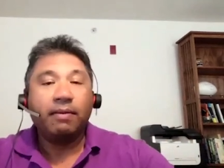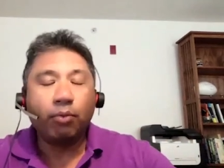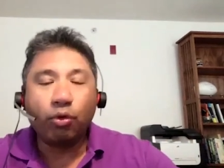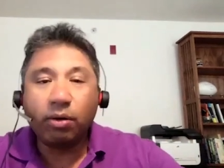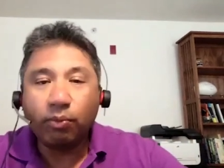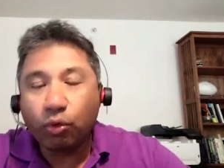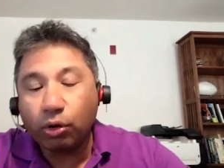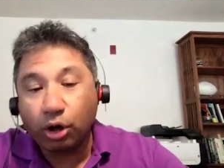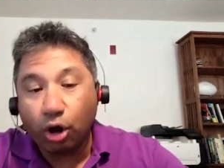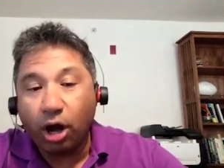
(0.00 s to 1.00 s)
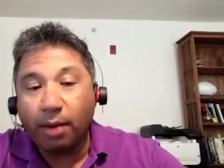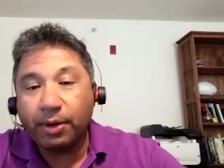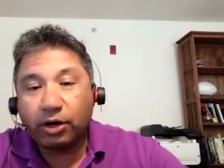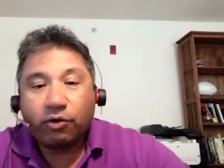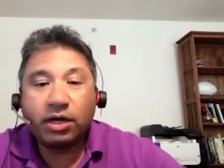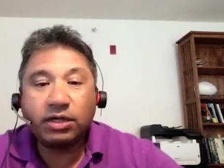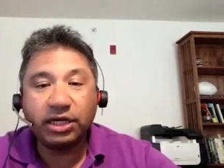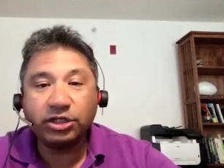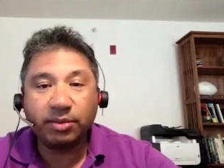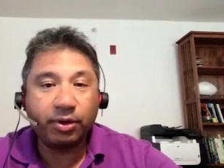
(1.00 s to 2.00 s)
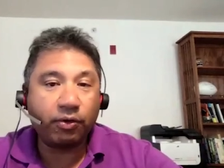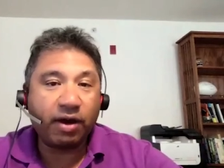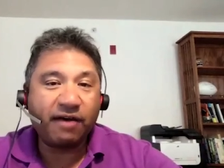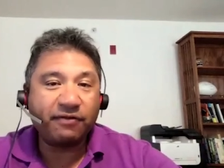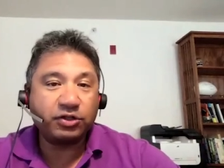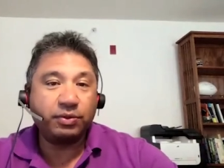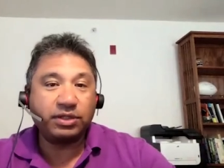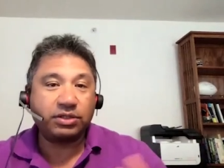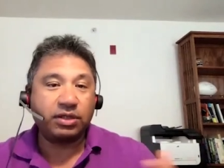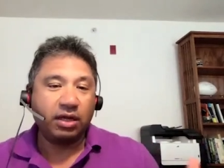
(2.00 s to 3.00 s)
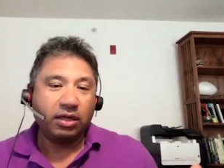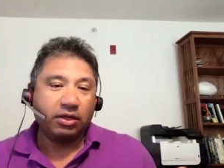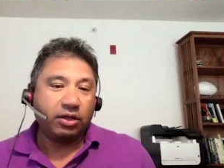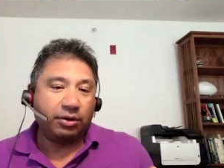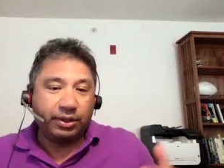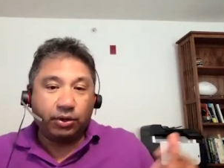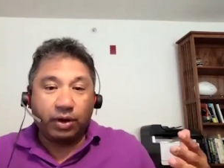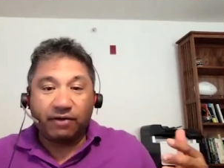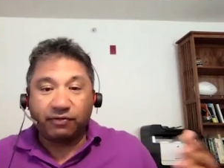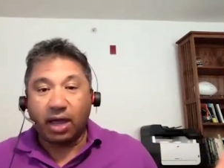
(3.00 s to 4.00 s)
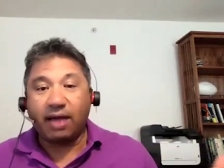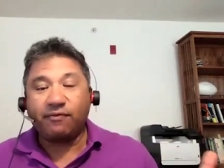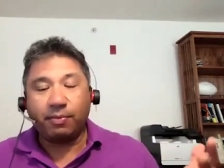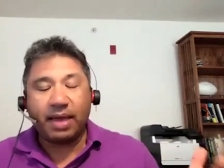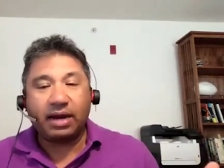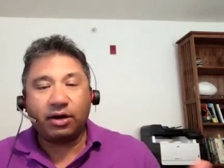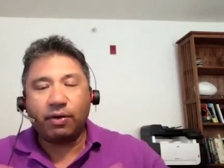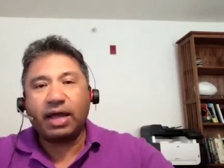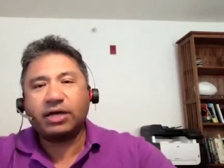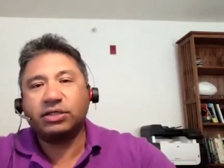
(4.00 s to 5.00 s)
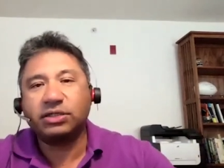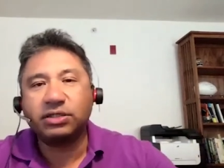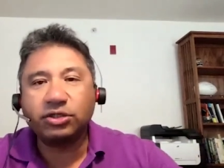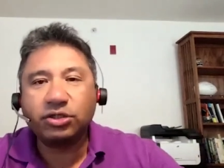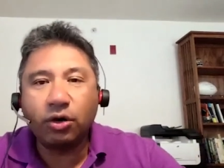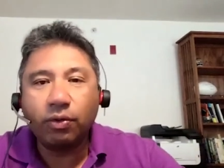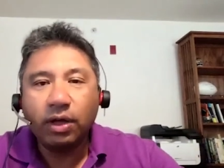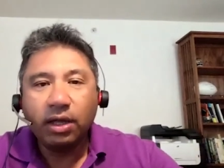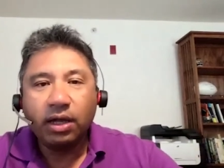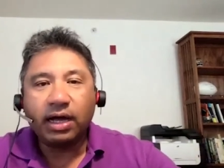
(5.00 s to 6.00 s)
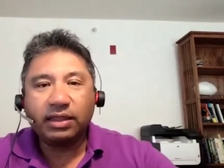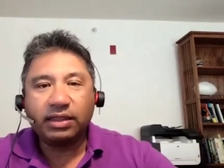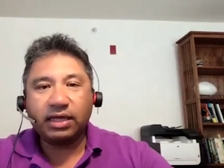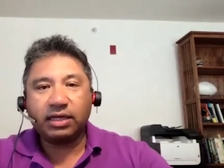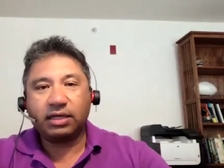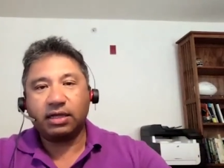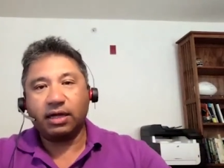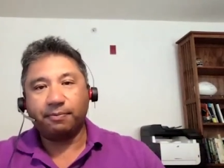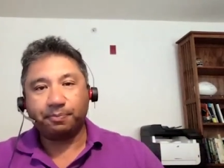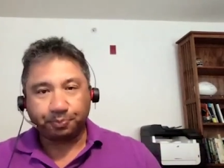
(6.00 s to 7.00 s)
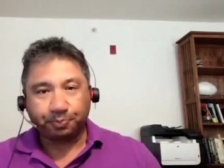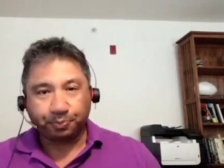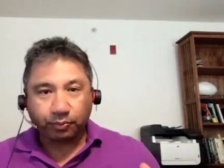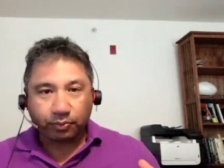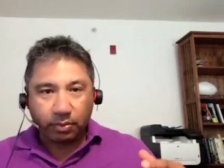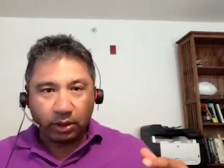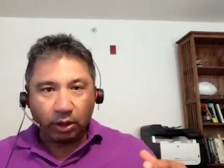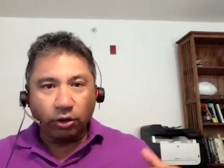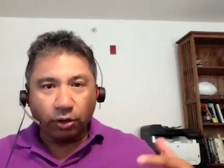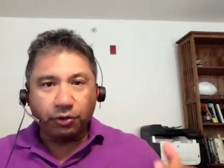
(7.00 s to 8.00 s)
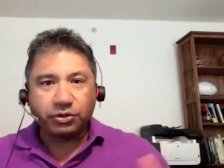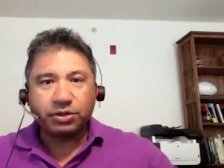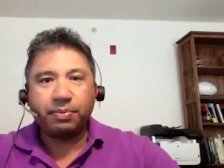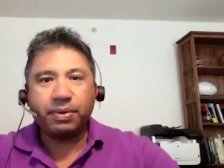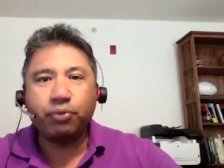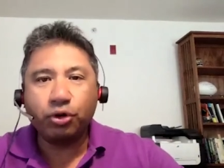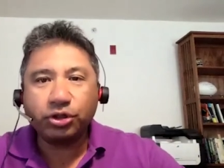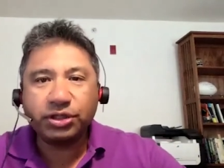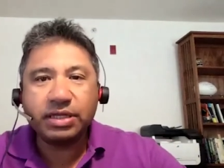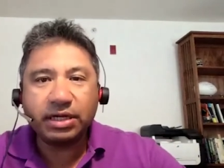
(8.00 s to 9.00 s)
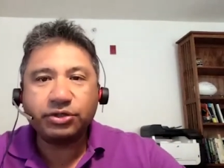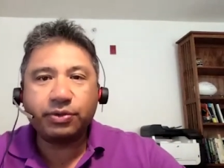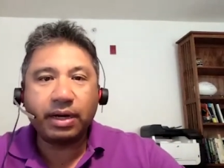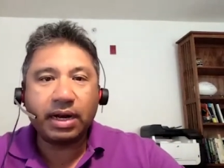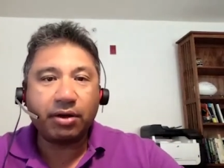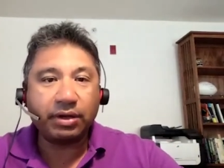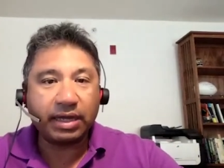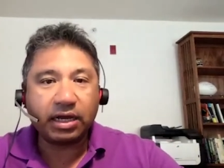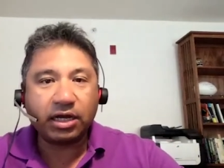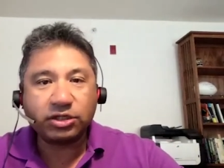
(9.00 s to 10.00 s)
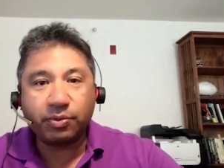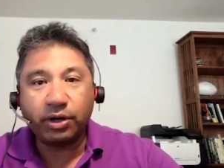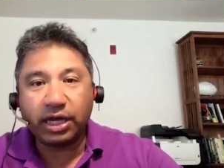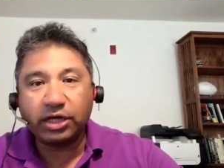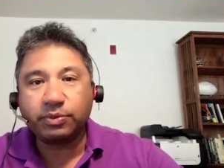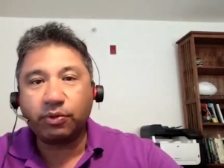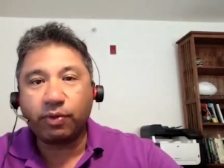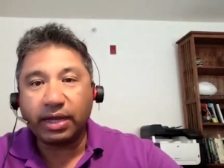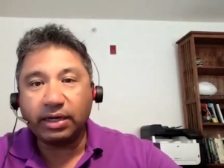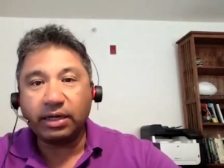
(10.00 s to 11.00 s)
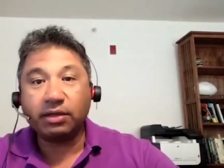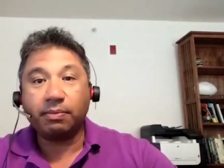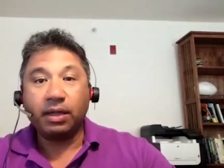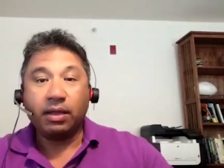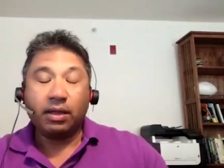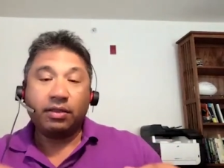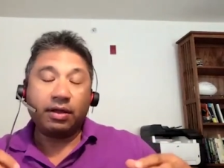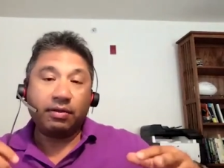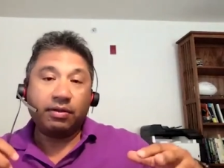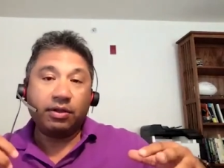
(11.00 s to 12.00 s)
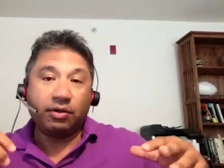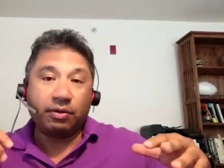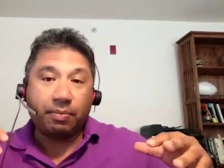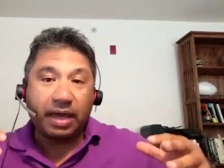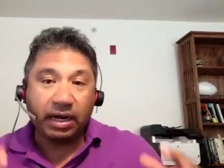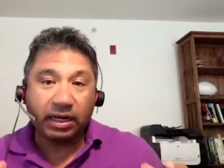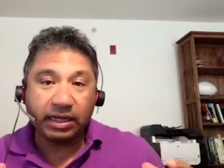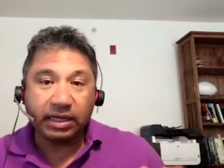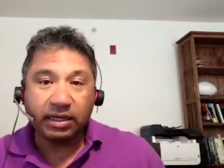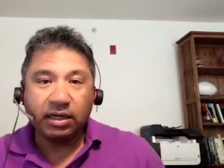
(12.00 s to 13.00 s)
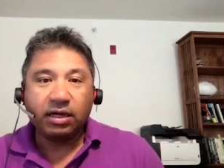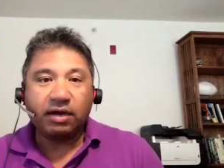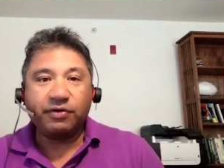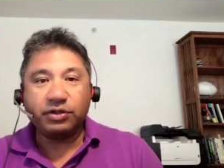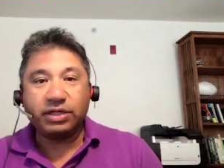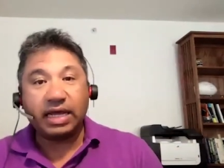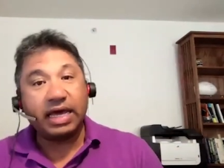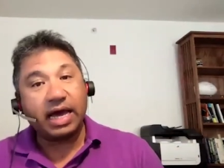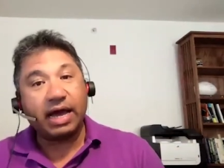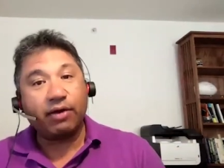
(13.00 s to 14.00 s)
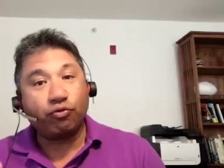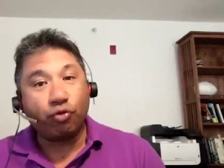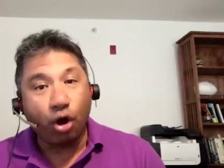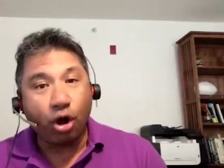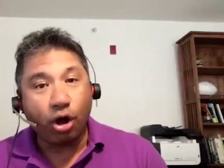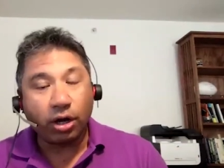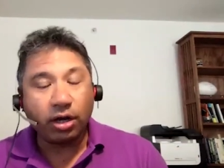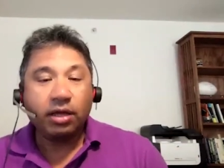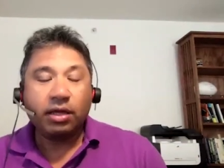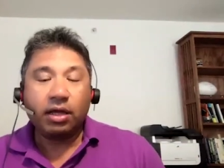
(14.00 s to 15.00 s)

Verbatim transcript: more and more common across age demographics. We just, you know, we don't have time for bad interactions. And so I think although there's a big push in the industry now to get customer engagement right, and the penalty of using AI wrong